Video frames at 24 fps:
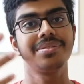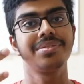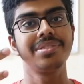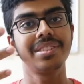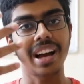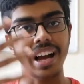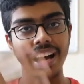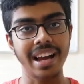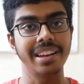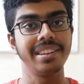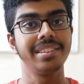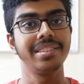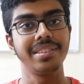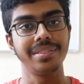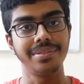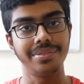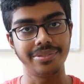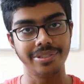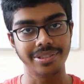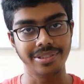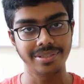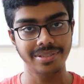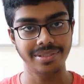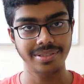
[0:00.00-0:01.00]
of the height
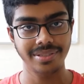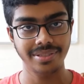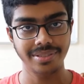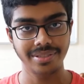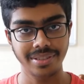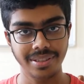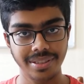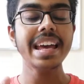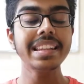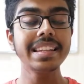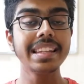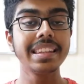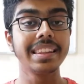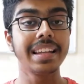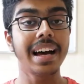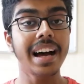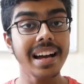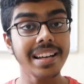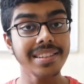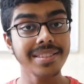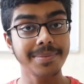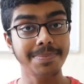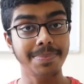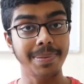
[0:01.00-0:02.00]
difference. And the
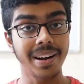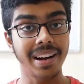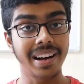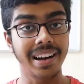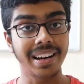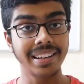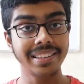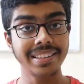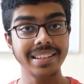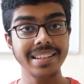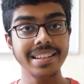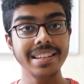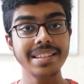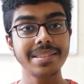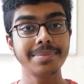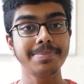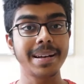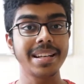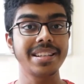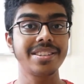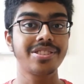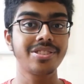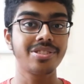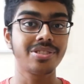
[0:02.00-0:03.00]
last part is
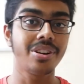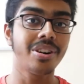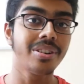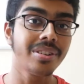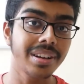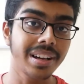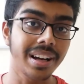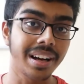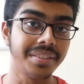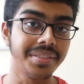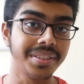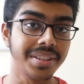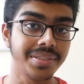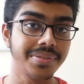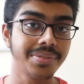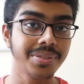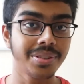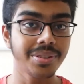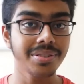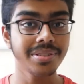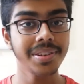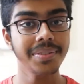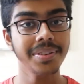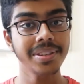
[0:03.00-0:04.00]
my song covers. For
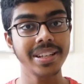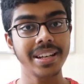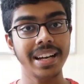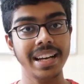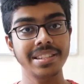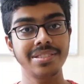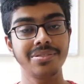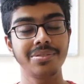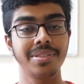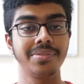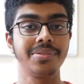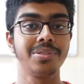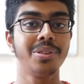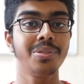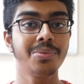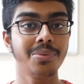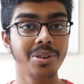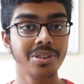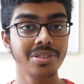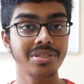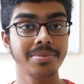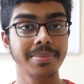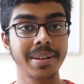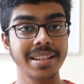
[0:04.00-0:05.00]
those of you guys who have not
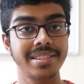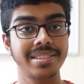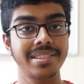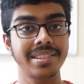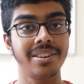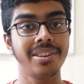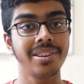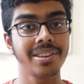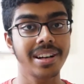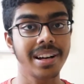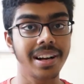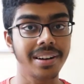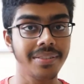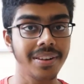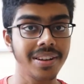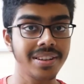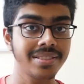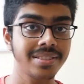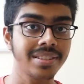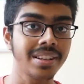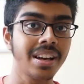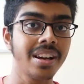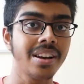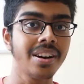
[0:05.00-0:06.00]
watched my song
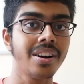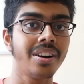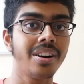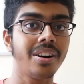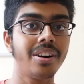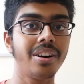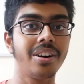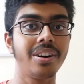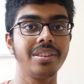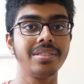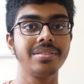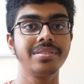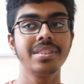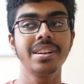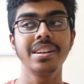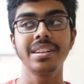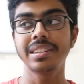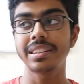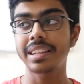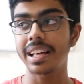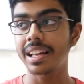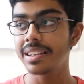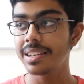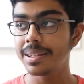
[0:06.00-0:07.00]
covers on
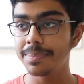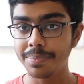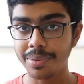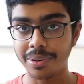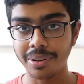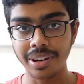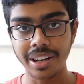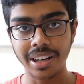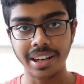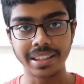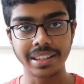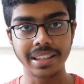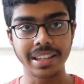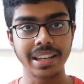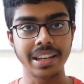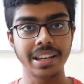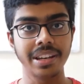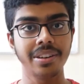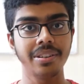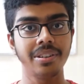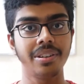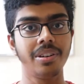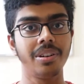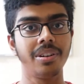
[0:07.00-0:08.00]
Talli
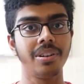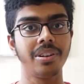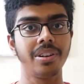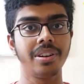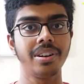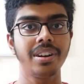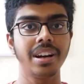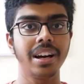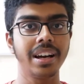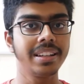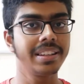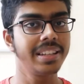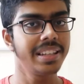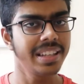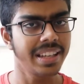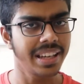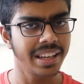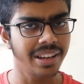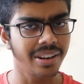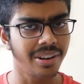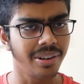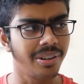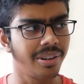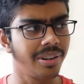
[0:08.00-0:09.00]
Pogade or
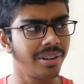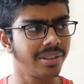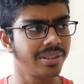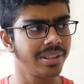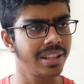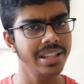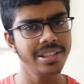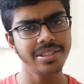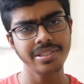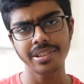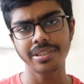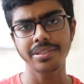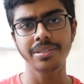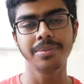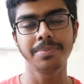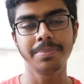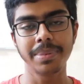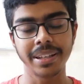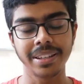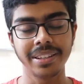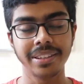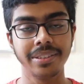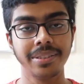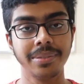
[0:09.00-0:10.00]
Adiye or Nenjikul
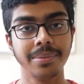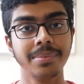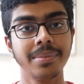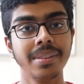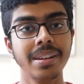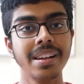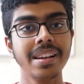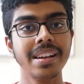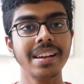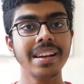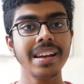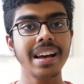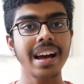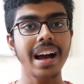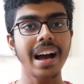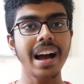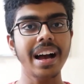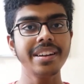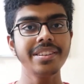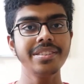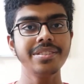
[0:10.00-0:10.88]
Penidum, I